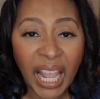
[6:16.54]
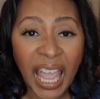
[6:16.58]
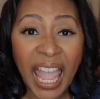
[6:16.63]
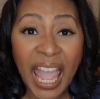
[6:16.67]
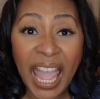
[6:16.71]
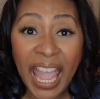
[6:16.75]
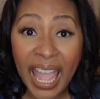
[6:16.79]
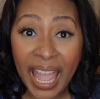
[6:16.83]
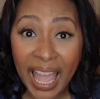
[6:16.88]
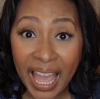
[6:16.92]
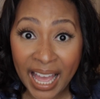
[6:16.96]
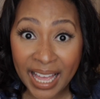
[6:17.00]

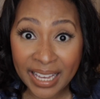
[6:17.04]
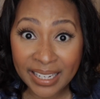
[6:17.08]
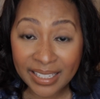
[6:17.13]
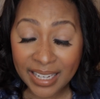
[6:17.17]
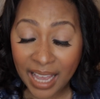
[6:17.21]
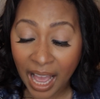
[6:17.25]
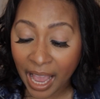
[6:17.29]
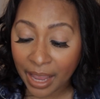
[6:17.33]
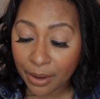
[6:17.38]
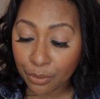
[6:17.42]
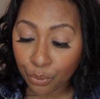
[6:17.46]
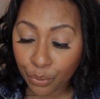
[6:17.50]
And
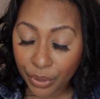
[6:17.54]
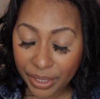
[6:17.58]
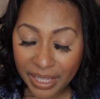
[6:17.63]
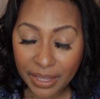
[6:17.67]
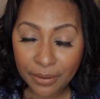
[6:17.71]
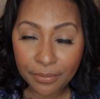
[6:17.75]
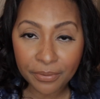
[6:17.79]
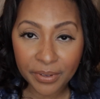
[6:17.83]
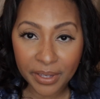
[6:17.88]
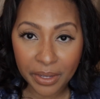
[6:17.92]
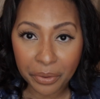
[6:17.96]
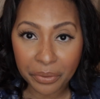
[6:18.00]
I really
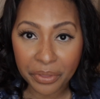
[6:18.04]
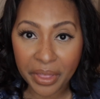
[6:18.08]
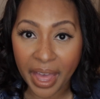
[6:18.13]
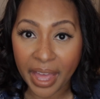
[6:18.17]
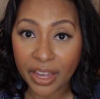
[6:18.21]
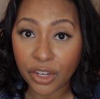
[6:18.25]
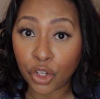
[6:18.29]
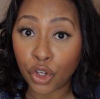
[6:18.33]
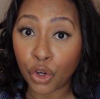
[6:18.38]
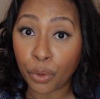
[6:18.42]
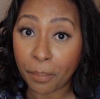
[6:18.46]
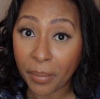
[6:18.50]
feel
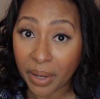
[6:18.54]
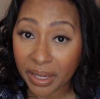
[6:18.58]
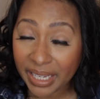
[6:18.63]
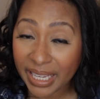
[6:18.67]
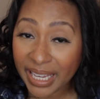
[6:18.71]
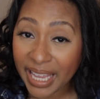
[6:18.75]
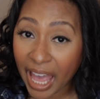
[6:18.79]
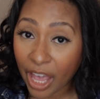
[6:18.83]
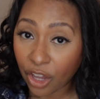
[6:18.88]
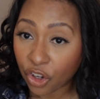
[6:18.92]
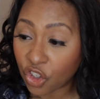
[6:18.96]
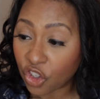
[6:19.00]
that your
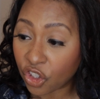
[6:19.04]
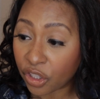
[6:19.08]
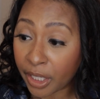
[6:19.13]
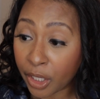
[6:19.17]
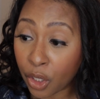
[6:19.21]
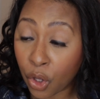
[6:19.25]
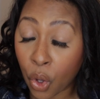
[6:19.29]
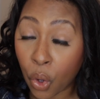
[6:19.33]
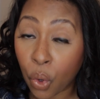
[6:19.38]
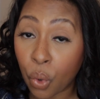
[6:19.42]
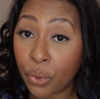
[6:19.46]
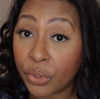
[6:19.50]
money actually
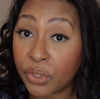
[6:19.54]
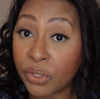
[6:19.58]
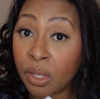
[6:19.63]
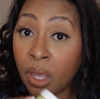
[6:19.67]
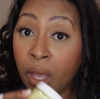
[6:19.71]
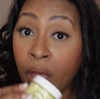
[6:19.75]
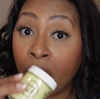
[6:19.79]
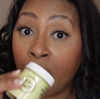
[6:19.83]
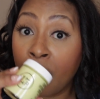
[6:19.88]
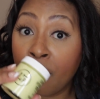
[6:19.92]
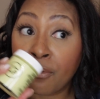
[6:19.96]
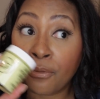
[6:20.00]
goes
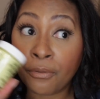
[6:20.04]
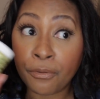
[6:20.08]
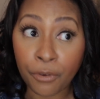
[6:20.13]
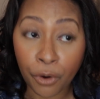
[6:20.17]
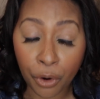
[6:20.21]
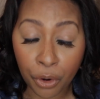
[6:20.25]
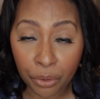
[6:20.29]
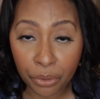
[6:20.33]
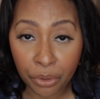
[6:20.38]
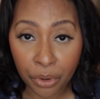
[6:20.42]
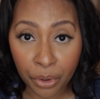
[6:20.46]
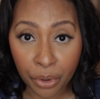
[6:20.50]

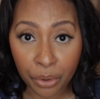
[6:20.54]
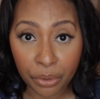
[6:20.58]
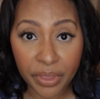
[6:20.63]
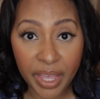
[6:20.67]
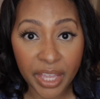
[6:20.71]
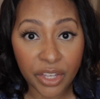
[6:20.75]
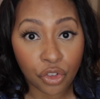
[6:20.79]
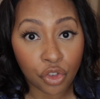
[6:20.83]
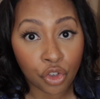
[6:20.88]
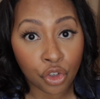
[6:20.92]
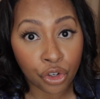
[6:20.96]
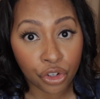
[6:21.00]
further
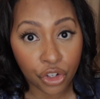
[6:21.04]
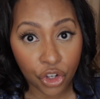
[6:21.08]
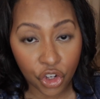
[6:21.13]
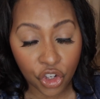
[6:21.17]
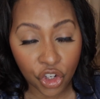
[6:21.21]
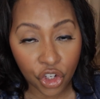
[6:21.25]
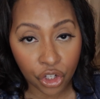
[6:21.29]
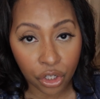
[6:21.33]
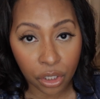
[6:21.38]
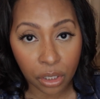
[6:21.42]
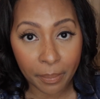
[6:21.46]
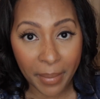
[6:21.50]
than
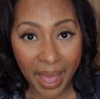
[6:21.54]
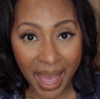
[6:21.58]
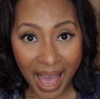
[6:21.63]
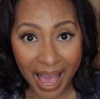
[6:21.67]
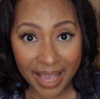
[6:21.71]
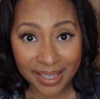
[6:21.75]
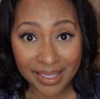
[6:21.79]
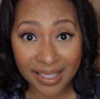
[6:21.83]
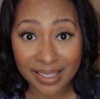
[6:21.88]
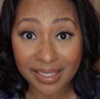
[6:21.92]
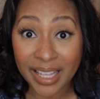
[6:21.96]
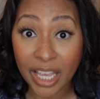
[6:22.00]
traditional
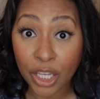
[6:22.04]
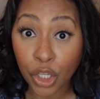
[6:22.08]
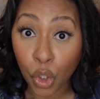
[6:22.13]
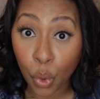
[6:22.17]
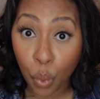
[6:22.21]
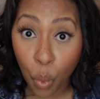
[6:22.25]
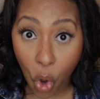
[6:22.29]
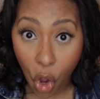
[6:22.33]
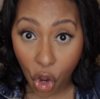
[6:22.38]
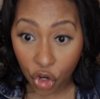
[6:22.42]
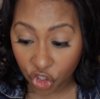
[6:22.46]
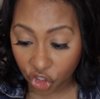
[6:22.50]
masks that you
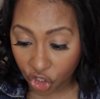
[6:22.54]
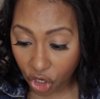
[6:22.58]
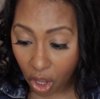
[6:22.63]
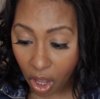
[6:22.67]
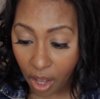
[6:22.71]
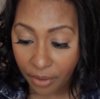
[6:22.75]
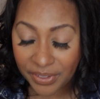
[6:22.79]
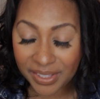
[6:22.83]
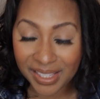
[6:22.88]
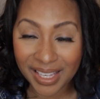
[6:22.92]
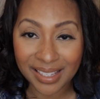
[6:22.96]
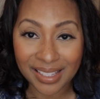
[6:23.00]
wash
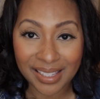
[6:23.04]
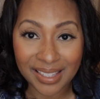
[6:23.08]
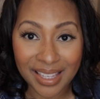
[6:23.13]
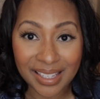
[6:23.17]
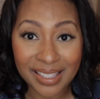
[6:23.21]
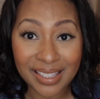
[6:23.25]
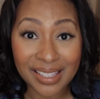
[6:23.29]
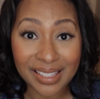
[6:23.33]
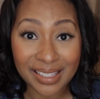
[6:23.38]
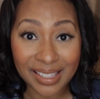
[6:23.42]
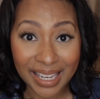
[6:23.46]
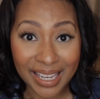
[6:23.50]
off. Since
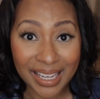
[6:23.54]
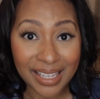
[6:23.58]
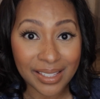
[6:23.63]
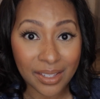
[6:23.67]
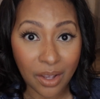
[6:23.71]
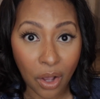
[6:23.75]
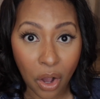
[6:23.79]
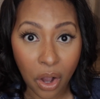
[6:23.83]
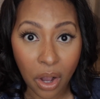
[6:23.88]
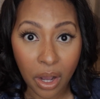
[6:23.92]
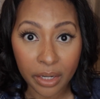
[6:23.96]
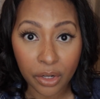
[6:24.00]
this stays
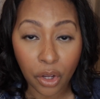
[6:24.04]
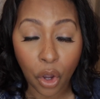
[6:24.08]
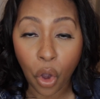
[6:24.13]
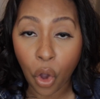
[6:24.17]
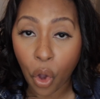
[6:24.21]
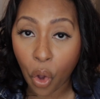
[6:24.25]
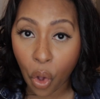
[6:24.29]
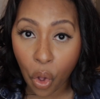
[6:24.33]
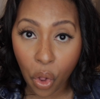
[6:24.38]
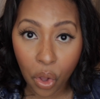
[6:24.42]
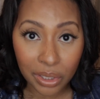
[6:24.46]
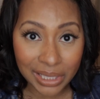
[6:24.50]
on
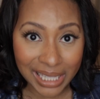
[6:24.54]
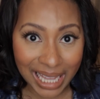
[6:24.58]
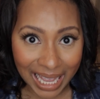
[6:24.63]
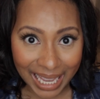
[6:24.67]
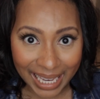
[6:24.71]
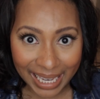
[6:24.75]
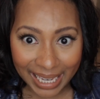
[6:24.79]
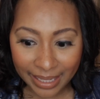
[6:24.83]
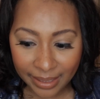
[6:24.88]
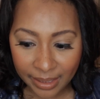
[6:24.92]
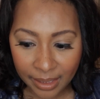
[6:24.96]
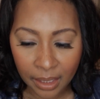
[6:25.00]
all
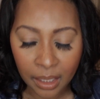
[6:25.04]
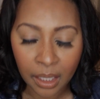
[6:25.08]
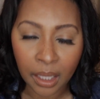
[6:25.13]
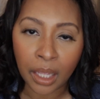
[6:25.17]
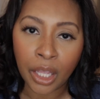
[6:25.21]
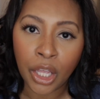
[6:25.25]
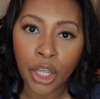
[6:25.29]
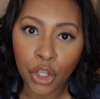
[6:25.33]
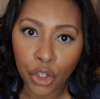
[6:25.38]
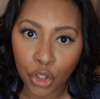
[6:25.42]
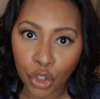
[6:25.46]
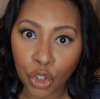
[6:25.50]
night,
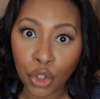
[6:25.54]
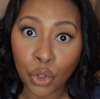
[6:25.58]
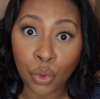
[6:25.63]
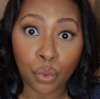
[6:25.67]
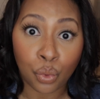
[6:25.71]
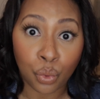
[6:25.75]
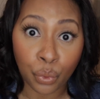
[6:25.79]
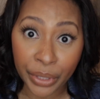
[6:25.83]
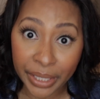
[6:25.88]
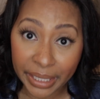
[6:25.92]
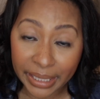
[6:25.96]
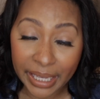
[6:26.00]
you
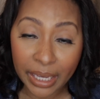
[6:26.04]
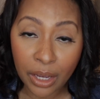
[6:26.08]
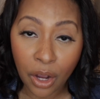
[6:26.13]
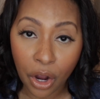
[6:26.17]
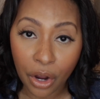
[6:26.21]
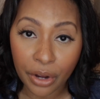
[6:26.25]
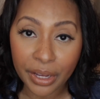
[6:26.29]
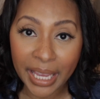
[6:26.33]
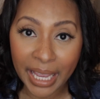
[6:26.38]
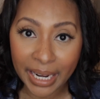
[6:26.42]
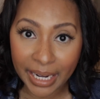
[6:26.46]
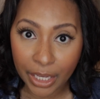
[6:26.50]
really
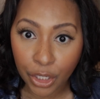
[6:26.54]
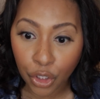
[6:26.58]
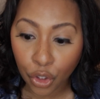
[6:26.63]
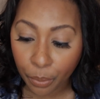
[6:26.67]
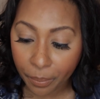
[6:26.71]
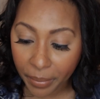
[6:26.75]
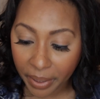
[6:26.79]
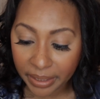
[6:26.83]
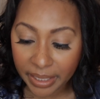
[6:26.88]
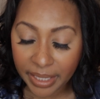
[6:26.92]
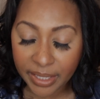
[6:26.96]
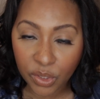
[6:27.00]
are getting your
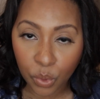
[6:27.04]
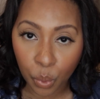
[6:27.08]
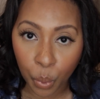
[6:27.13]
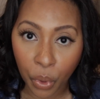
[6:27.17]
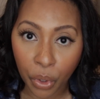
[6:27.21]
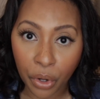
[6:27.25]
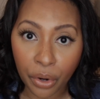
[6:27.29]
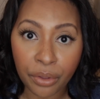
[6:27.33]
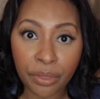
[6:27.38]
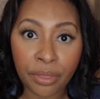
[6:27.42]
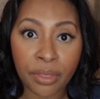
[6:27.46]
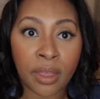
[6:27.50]
money's
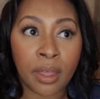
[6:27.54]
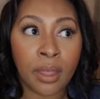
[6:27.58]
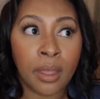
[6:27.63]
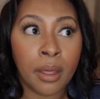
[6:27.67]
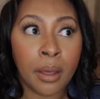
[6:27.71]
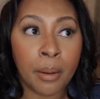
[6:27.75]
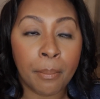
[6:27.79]
worth